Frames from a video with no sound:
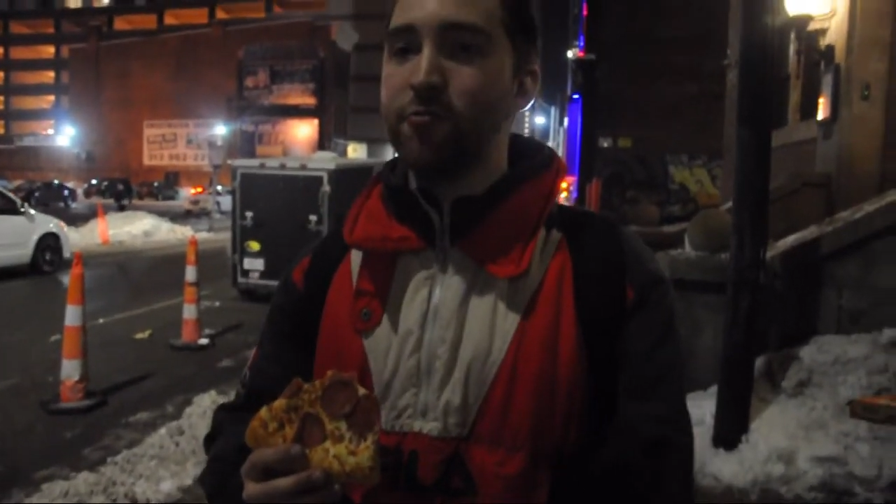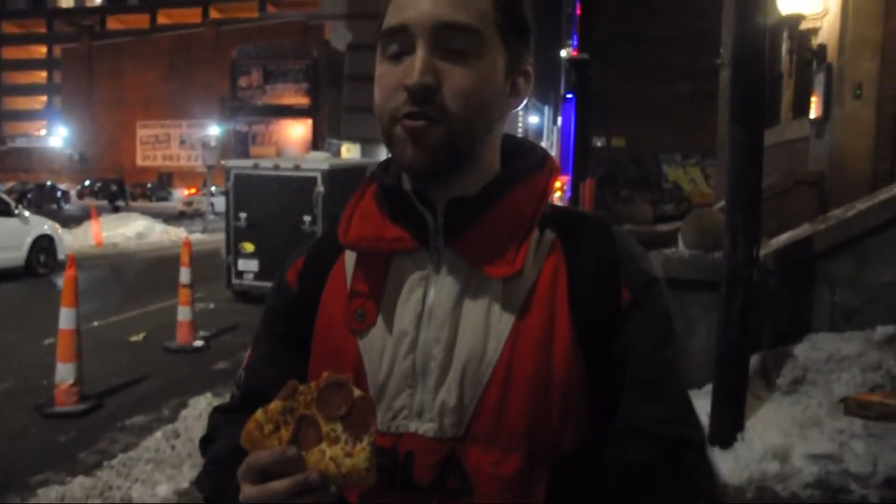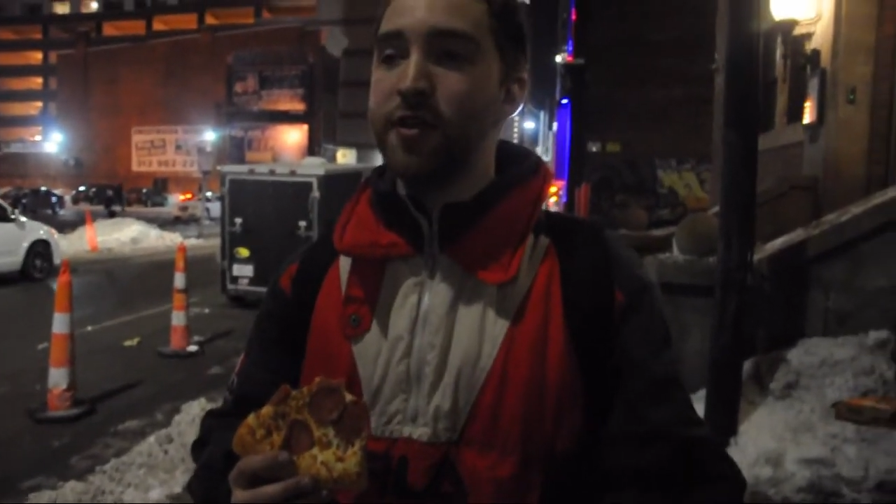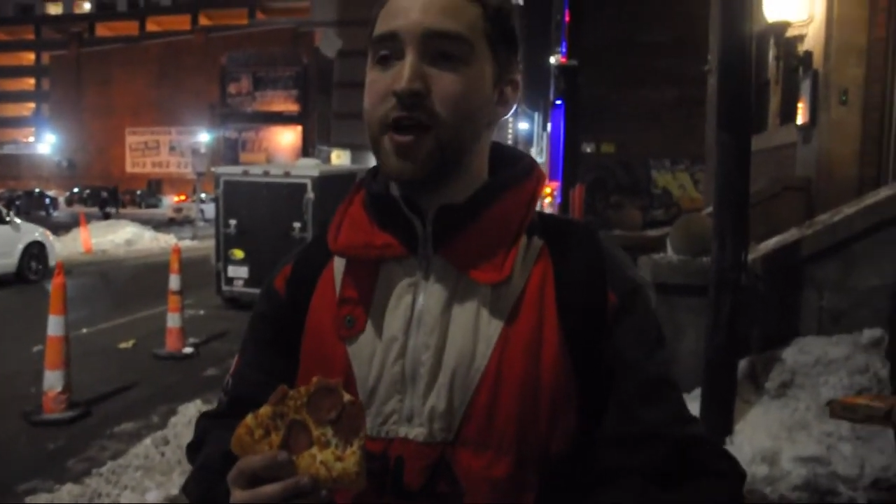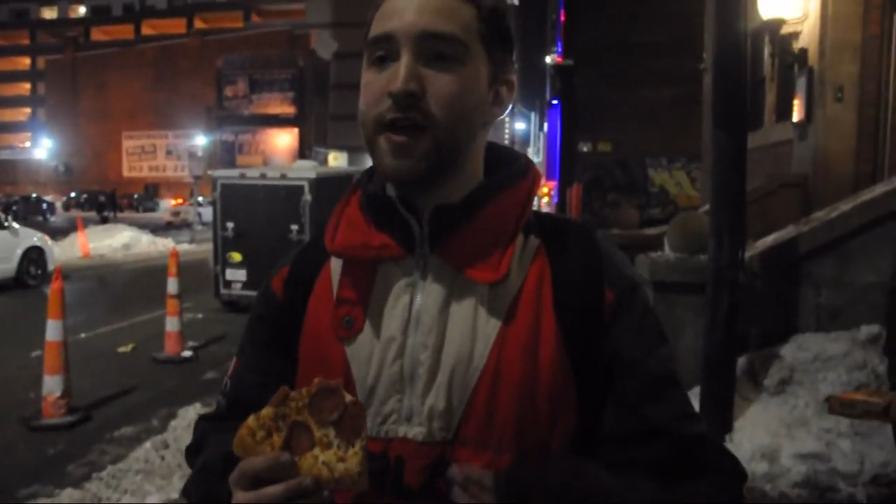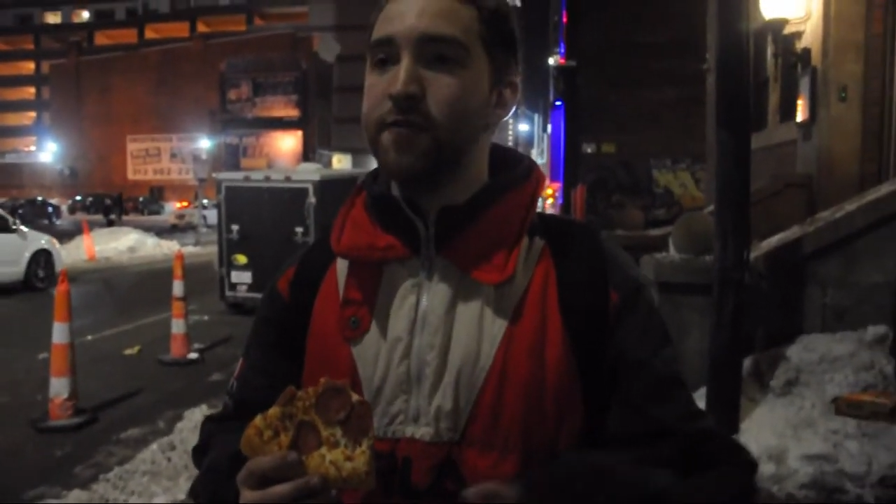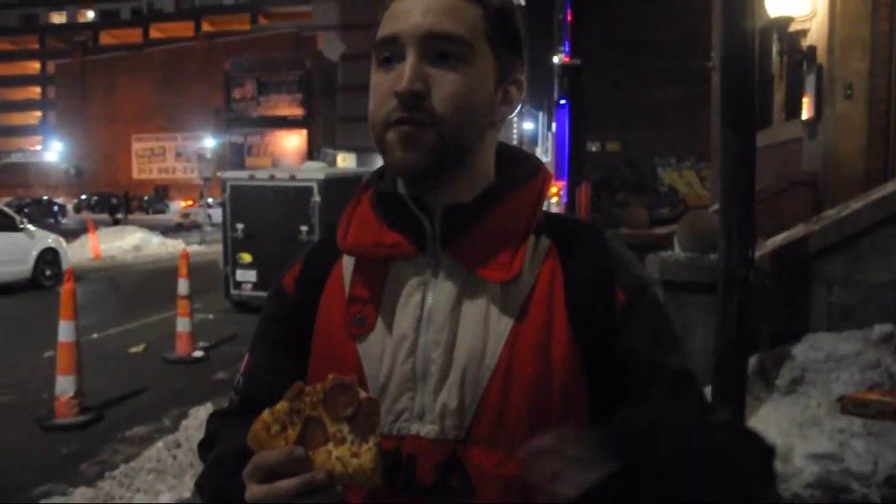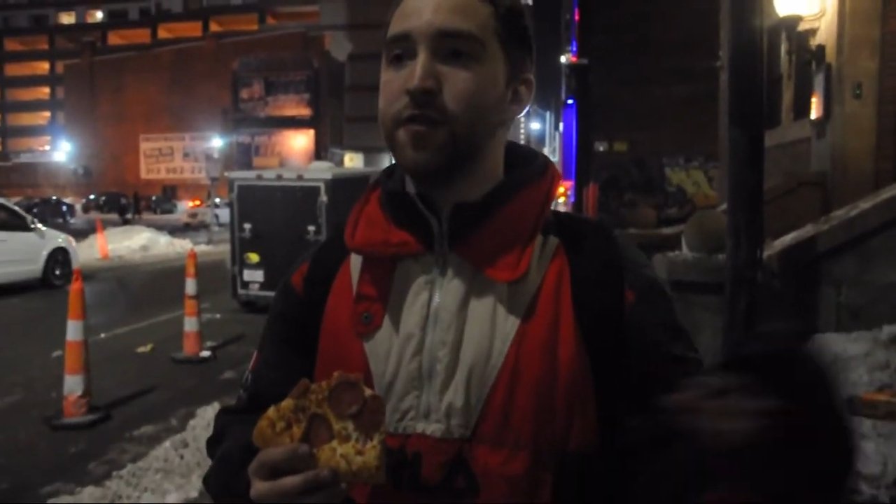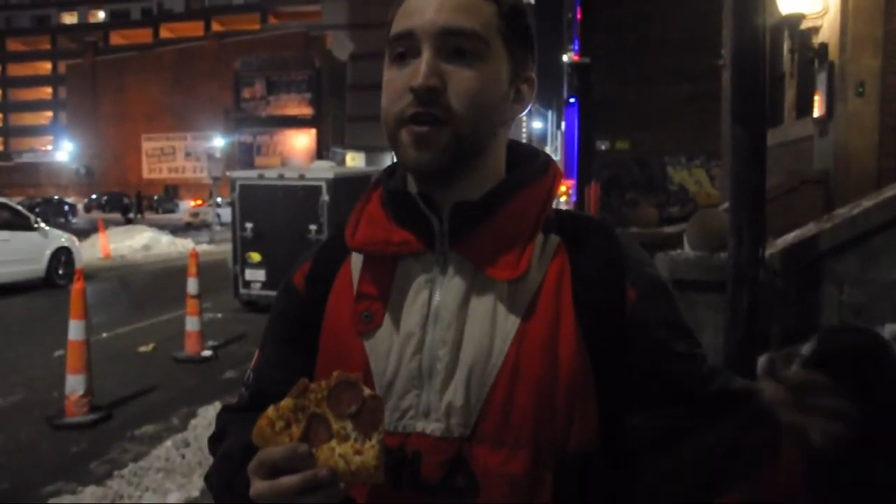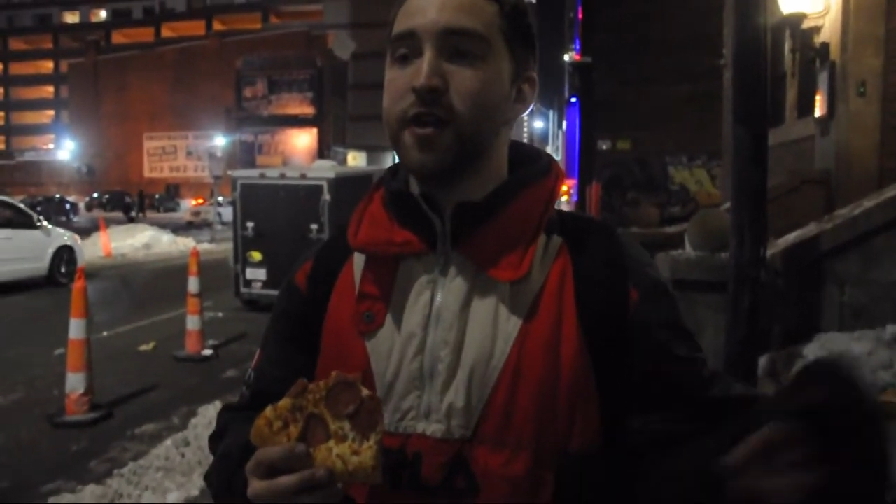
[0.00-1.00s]
really not giving a
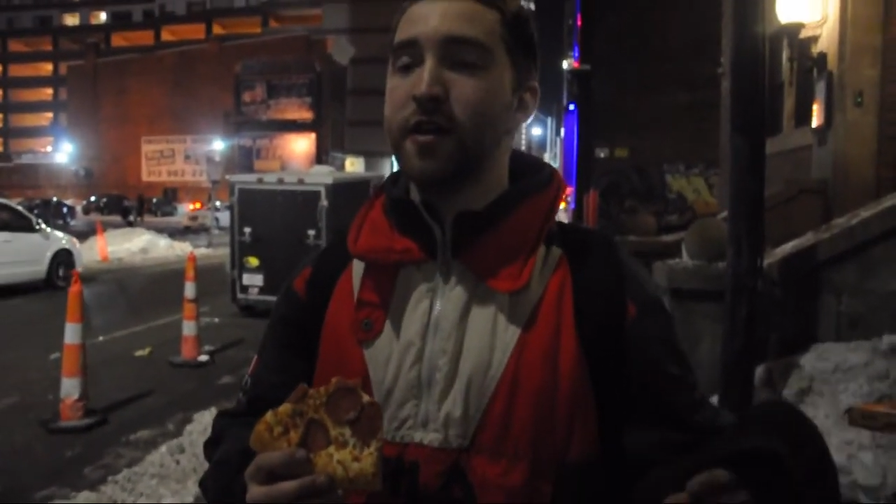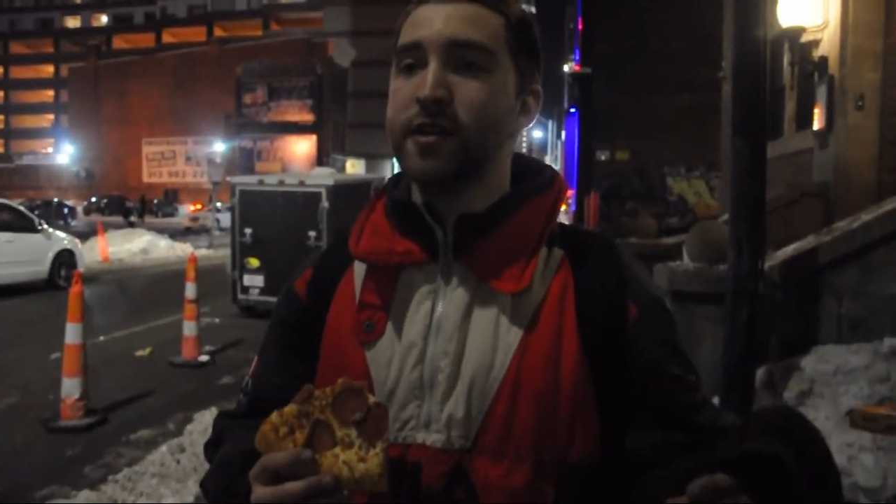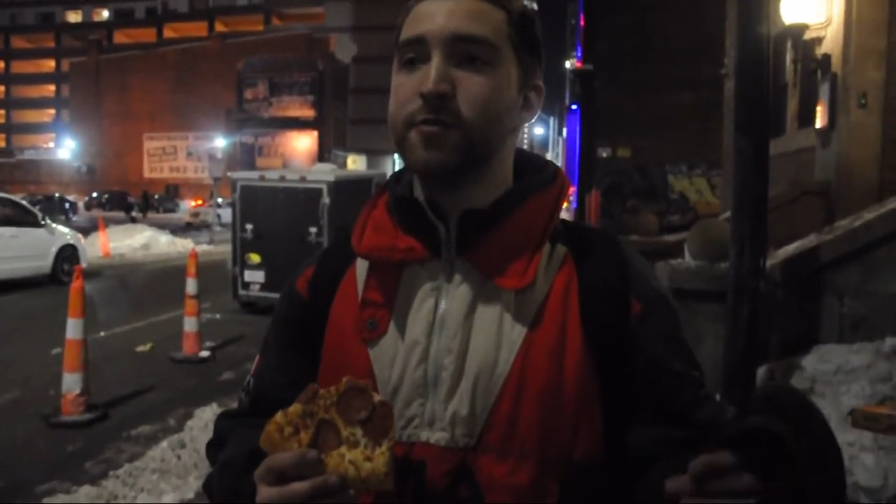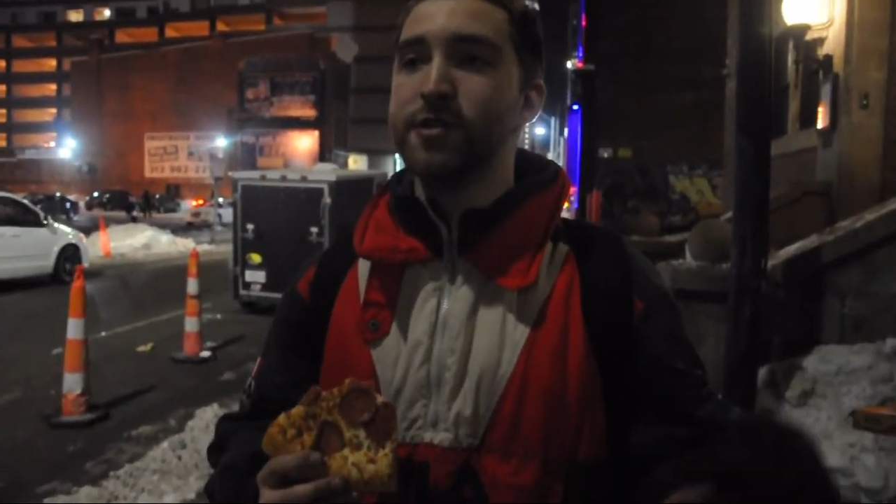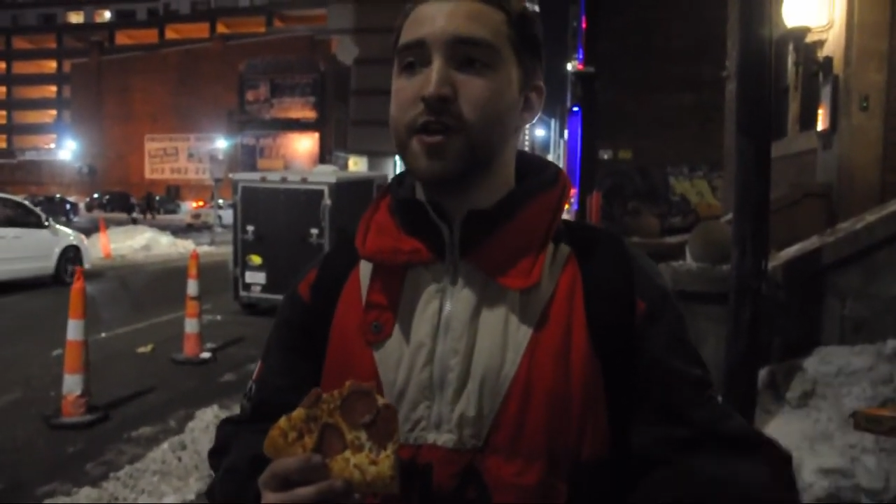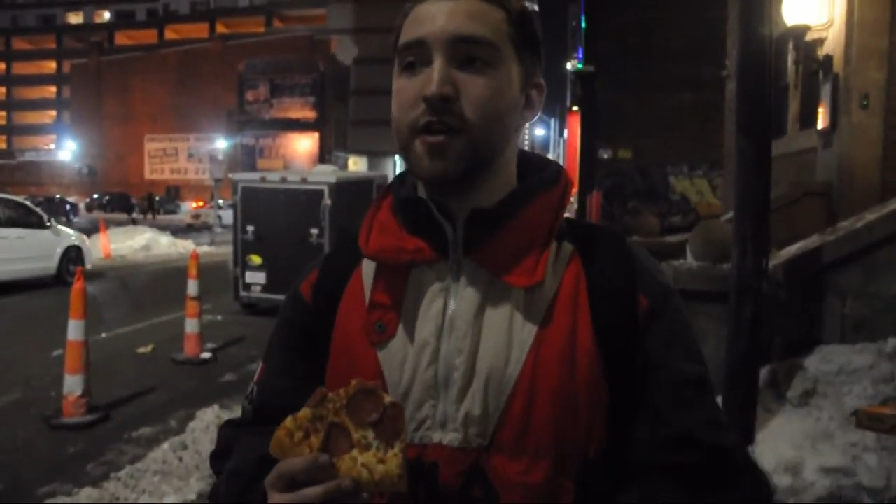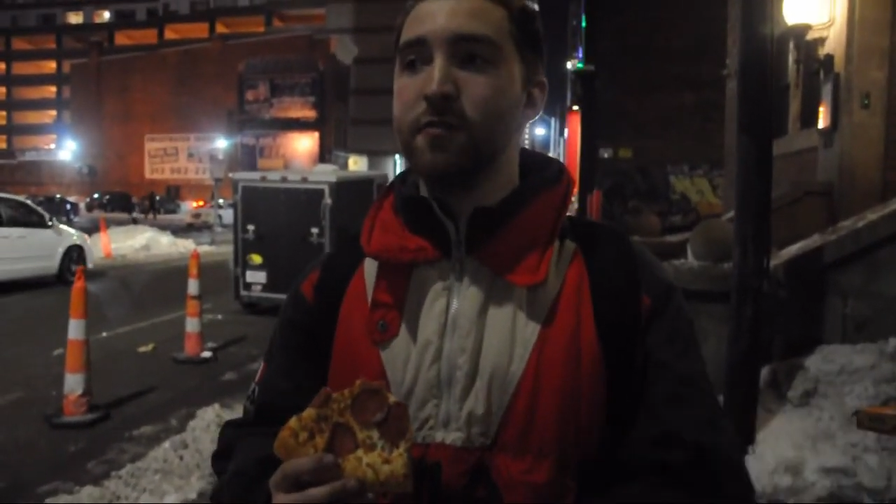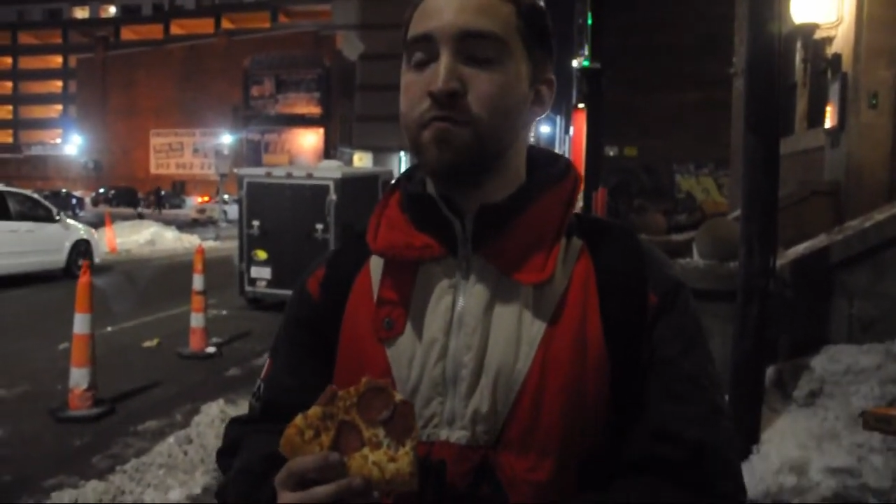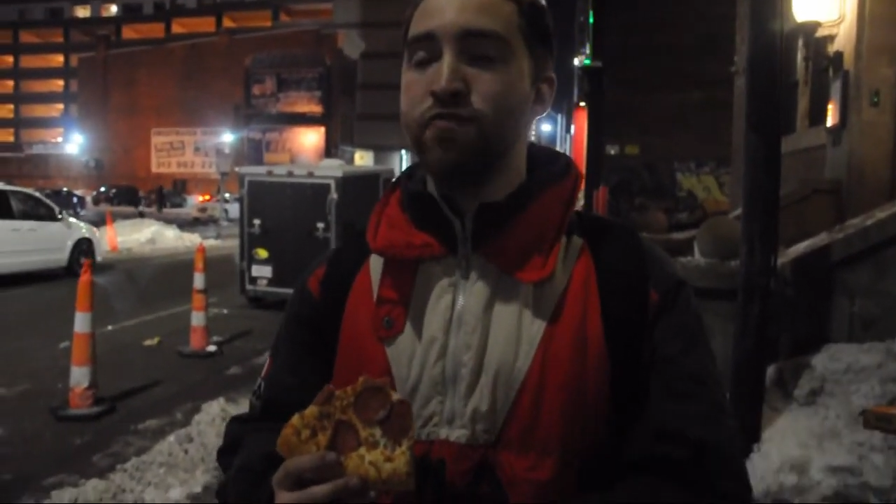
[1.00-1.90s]
fuck, Kanye was like,